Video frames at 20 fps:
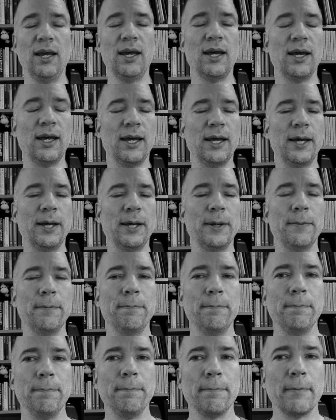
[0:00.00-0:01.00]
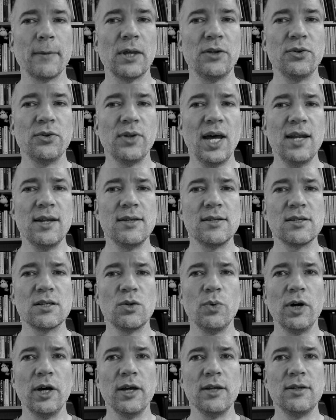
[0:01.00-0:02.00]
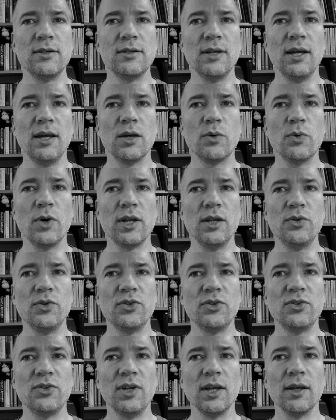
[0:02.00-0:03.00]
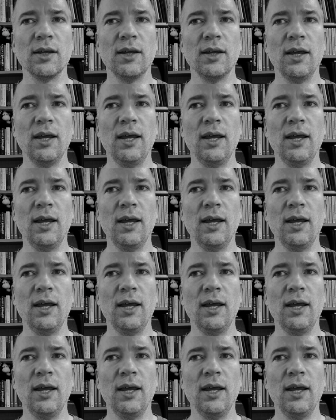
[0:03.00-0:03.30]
So that is quite interesting.